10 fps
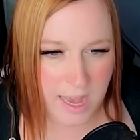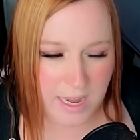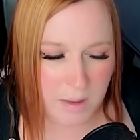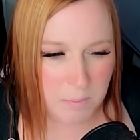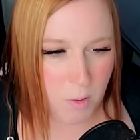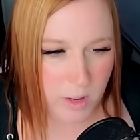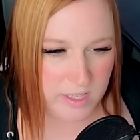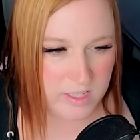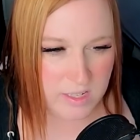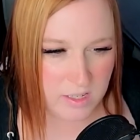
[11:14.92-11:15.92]
adding
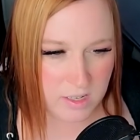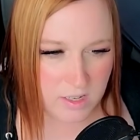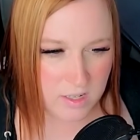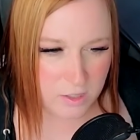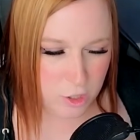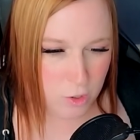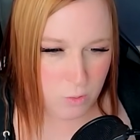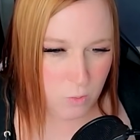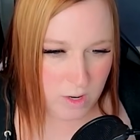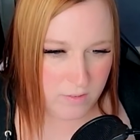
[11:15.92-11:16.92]
poison to
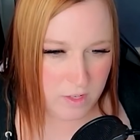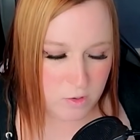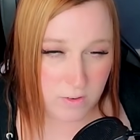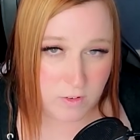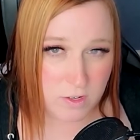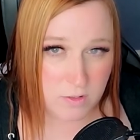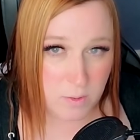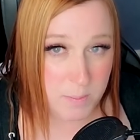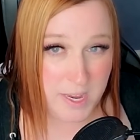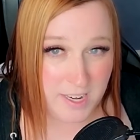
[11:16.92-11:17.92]
one of the
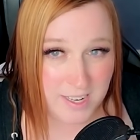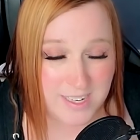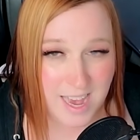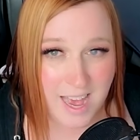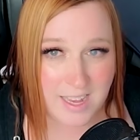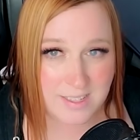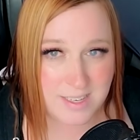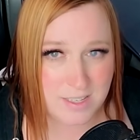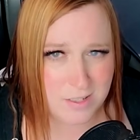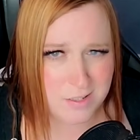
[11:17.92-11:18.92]
Drifter's repeated attacks
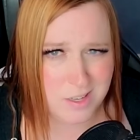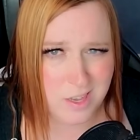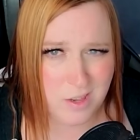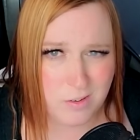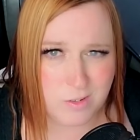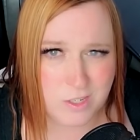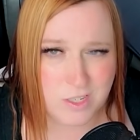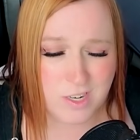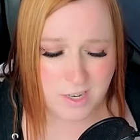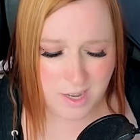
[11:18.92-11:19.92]
is
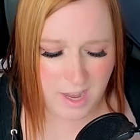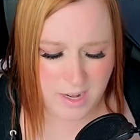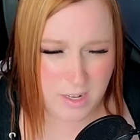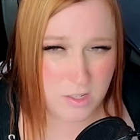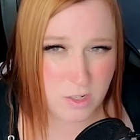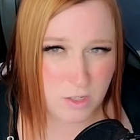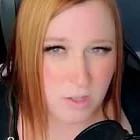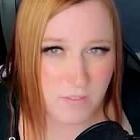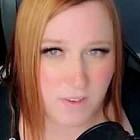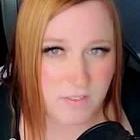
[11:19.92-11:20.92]
huge. And it's
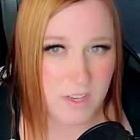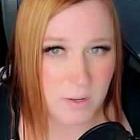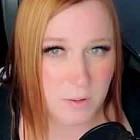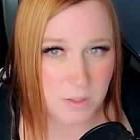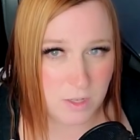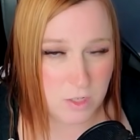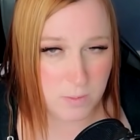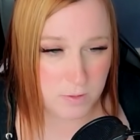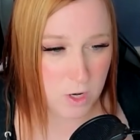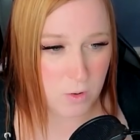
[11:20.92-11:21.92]
only 50 gold to
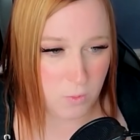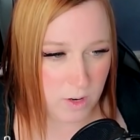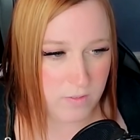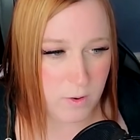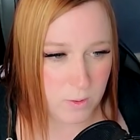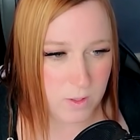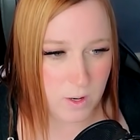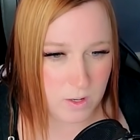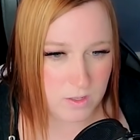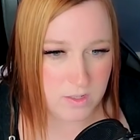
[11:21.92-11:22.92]
turn one of your
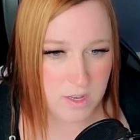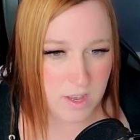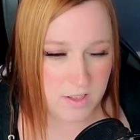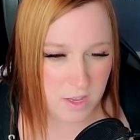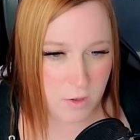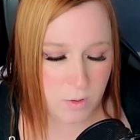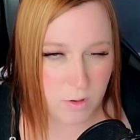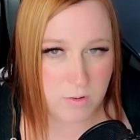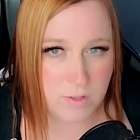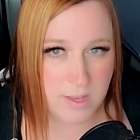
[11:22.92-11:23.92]
cards that you
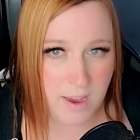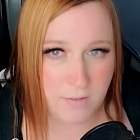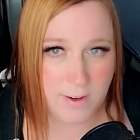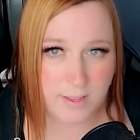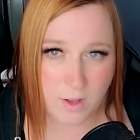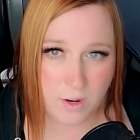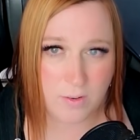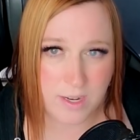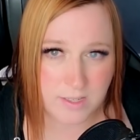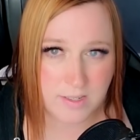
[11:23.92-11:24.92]
use every
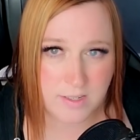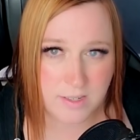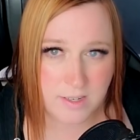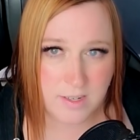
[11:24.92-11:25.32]
long rest